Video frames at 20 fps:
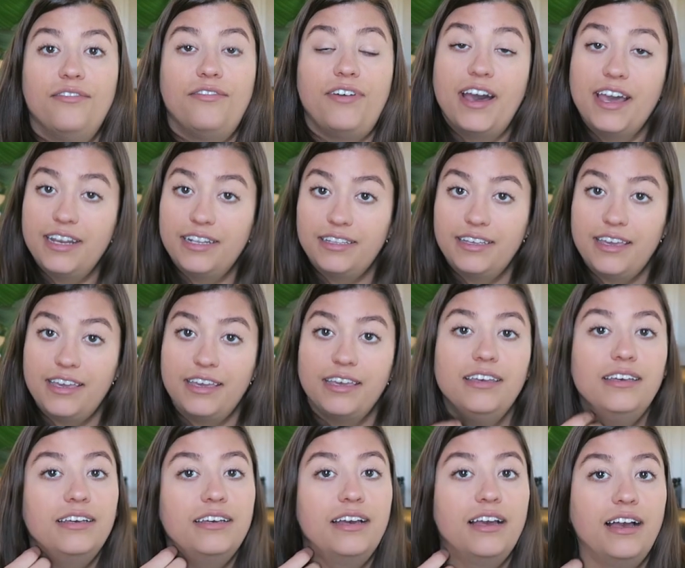
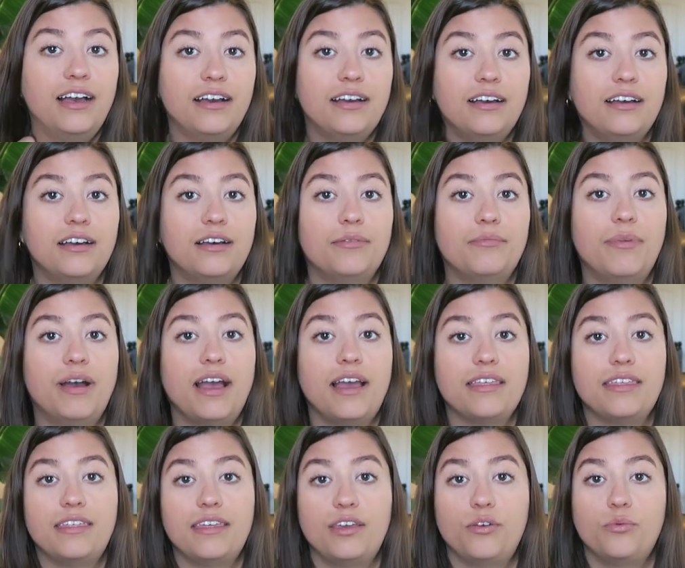Finally, um,
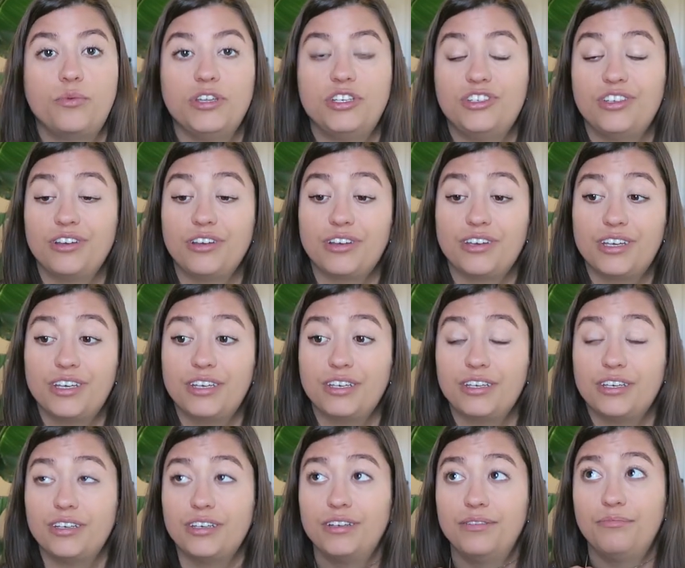I think we took
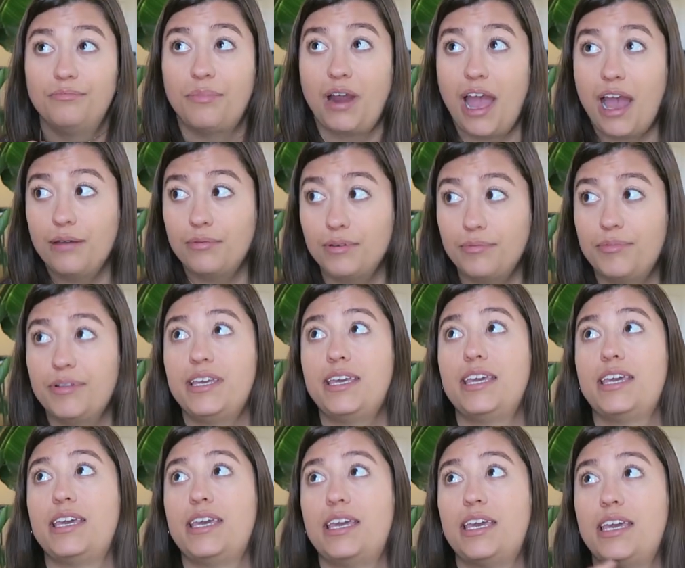
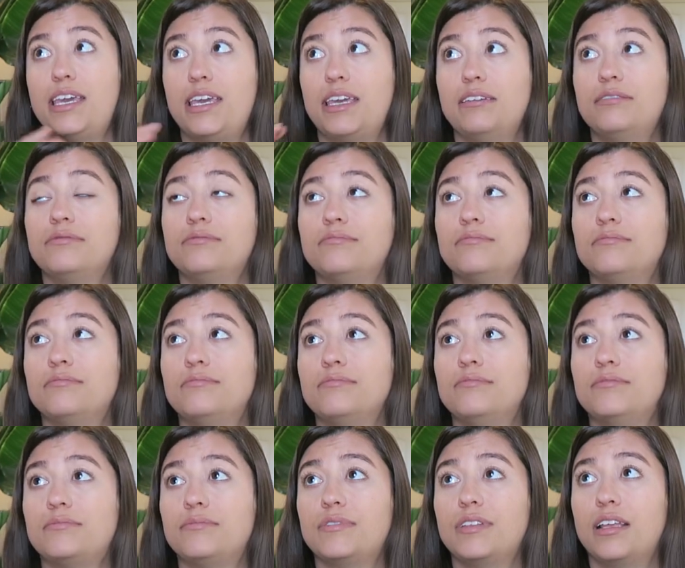probably,
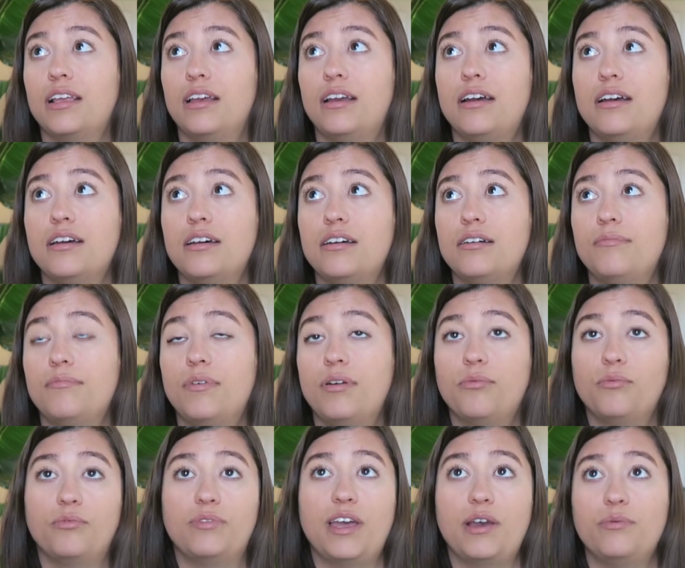um,
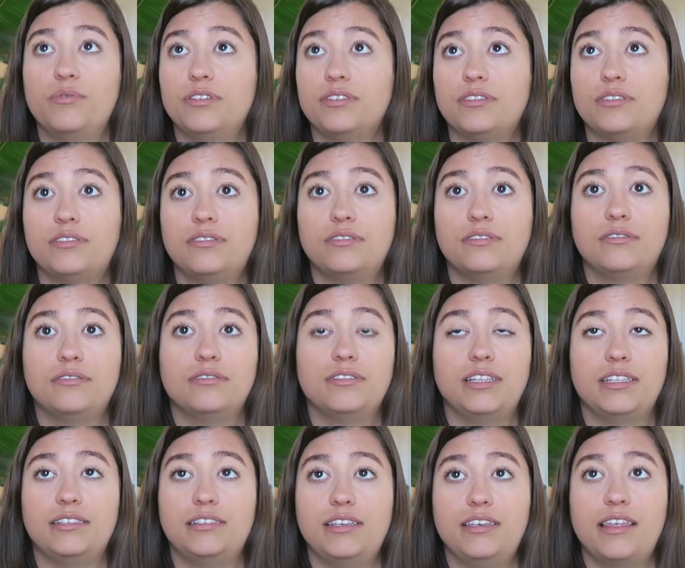that was,
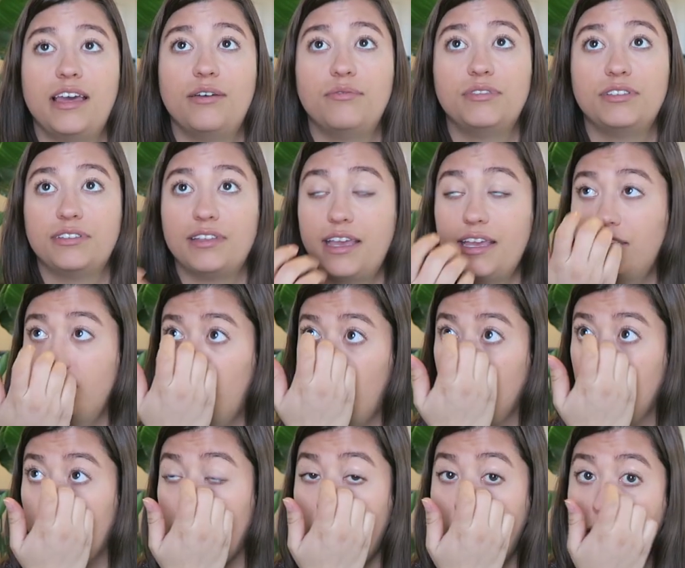let's see, that was like
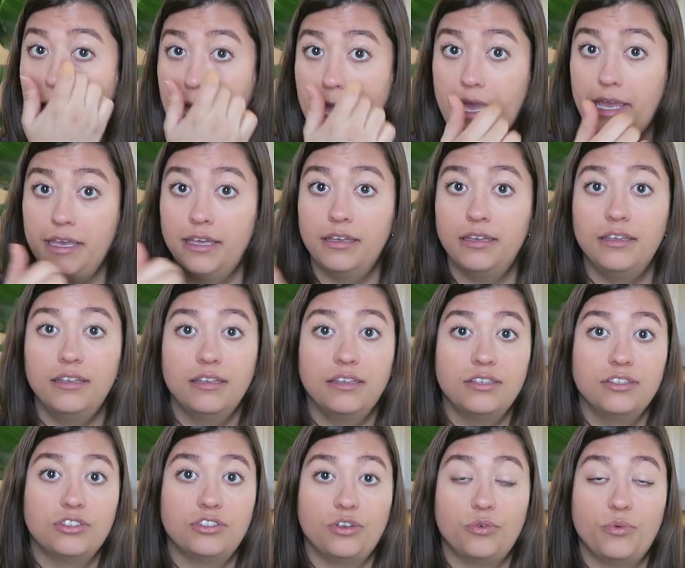July.
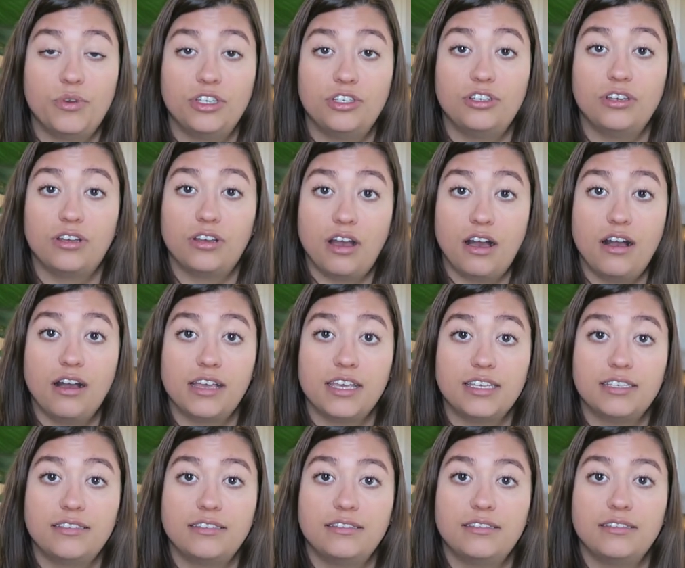So we took
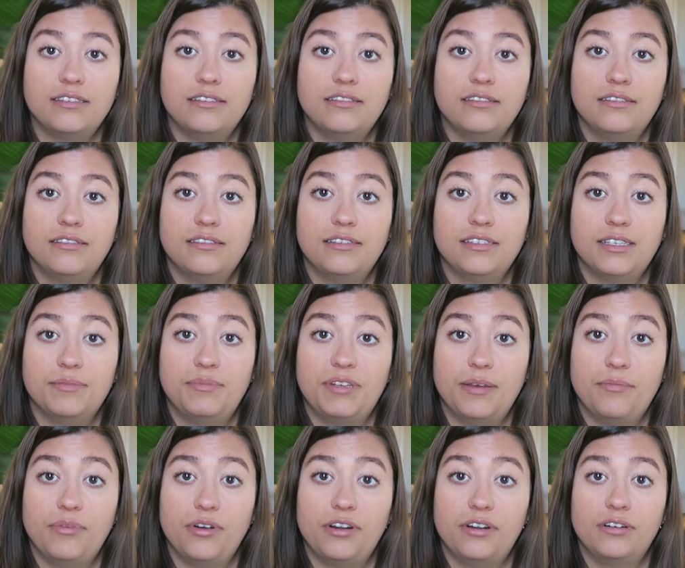August,
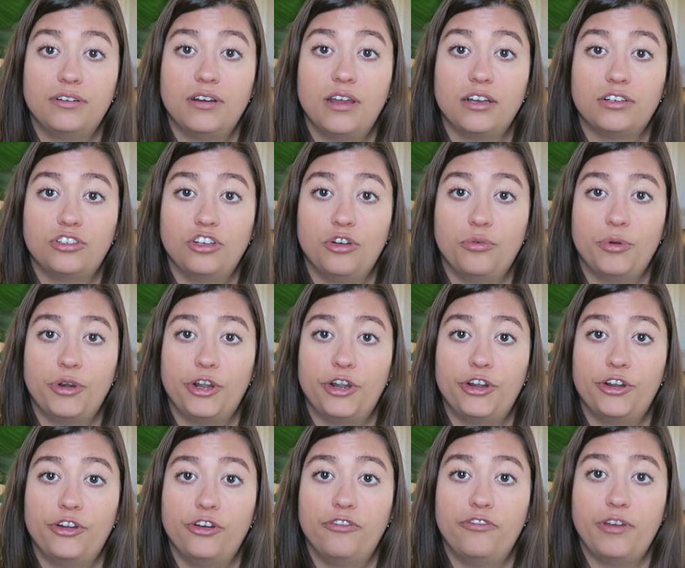September,
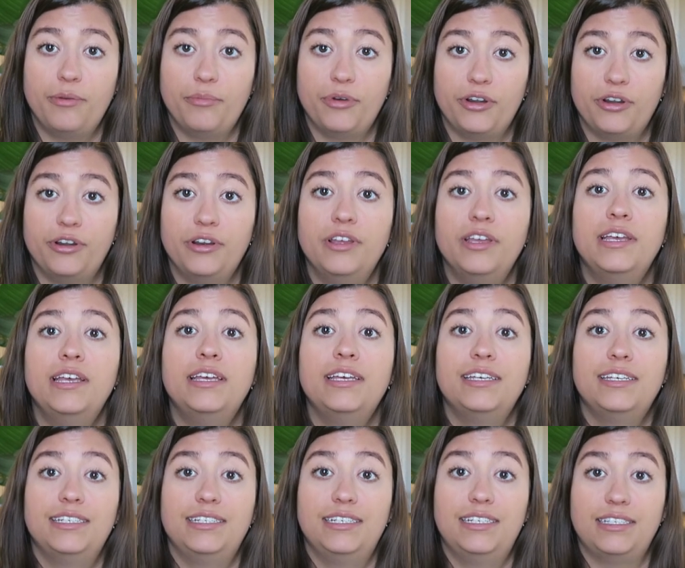October, November,
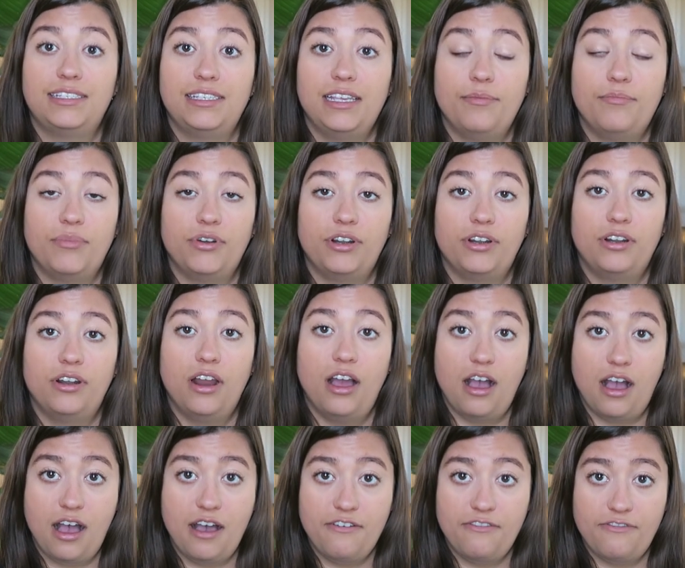December
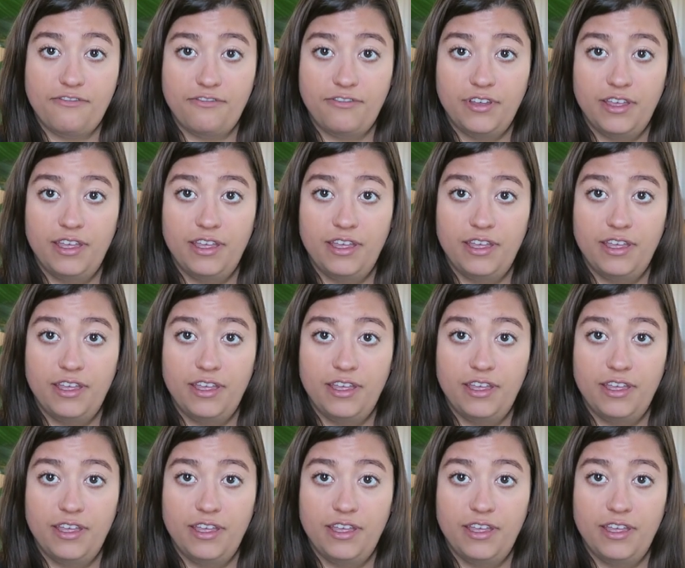off.